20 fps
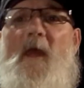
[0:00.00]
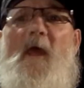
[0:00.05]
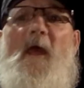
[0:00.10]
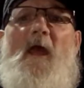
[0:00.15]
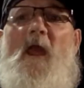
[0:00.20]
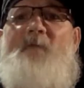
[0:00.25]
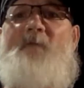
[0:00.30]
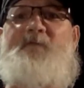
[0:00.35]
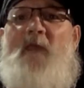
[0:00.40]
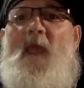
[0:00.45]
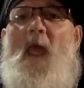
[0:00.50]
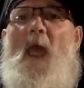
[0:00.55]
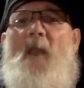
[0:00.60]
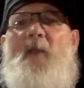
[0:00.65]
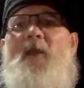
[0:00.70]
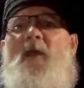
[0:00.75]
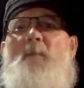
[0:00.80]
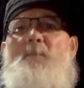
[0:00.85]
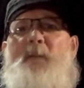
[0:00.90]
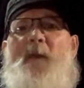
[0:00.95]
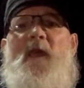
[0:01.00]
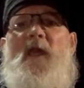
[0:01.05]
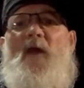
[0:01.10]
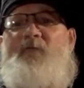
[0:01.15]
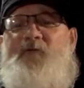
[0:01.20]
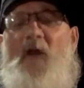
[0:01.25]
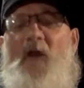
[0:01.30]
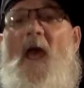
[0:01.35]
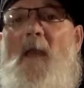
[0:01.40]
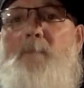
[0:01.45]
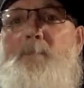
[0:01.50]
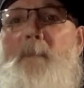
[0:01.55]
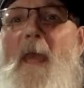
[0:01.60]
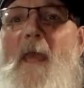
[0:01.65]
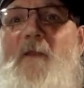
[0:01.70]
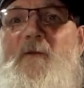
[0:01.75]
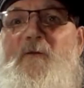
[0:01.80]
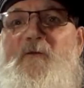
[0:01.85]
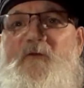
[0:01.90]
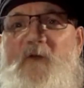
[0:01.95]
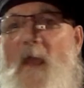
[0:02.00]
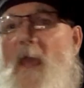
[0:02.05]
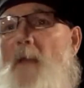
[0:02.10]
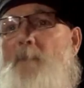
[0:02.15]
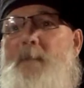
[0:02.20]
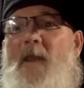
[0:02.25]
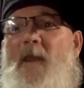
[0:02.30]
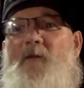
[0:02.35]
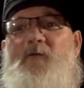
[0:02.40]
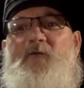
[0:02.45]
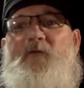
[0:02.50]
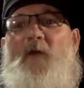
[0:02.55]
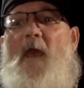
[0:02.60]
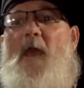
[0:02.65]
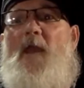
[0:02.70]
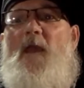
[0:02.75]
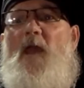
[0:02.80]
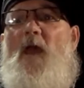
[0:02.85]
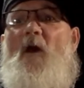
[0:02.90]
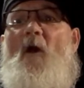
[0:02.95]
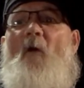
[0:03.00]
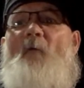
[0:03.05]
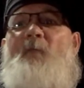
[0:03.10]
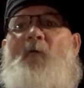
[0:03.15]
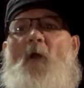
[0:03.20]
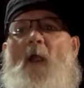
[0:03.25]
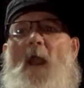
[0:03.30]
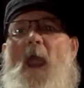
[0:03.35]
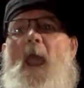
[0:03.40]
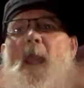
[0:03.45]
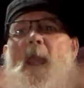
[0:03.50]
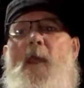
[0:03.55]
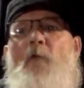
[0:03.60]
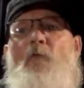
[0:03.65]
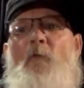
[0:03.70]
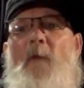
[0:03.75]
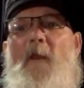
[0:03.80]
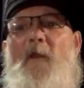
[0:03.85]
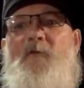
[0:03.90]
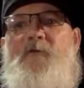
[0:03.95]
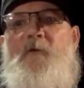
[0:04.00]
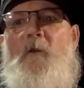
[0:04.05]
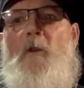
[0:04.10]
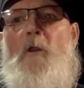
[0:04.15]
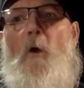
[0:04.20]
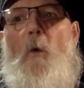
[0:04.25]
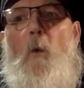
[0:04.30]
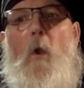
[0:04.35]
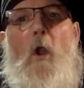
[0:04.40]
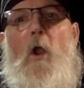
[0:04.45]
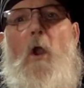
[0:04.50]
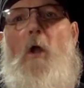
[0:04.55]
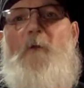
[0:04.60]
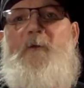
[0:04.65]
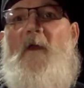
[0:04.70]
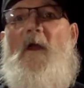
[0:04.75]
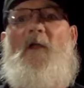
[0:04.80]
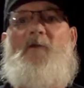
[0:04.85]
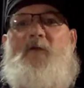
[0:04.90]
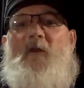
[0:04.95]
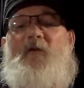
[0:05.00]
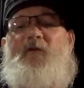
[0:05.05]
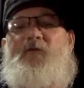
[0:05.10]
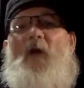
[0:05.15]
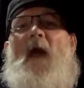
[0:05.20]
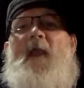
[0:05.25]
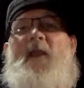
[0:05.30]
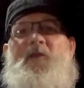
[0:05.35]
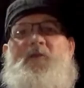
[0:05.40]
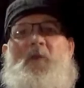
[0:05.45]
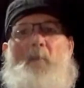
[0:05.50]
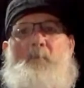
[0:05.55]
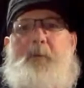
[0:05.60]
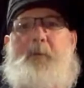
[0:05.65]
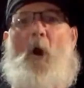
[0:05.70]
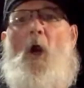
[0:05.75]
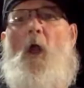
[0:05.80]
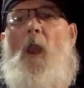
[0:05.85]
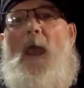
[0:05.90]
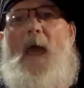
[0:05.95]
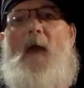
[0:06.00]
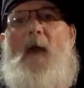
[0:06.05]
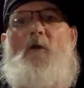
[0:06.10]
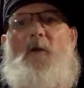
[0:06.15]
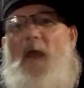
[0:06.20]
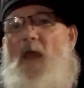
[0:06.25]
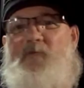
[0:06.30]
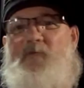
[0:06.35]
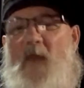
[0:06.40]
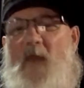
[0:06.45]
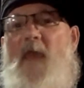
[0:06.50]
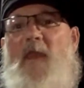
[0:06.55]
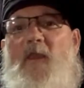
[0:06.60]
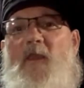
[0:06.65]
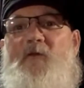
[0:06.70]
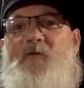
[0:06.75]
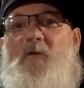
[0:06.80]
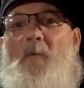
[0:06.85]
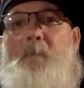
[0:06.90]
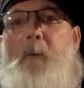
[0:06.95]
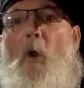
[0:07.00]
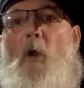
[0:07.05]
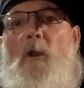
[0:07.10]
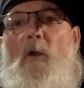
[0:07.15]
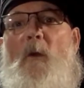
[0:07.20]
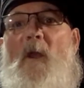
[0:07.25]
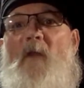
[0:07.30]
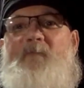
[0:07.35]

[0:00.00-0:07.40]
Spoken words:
If the NDP, if Jagmeet Singh, for any reason in the world, decided to pull out and take his support away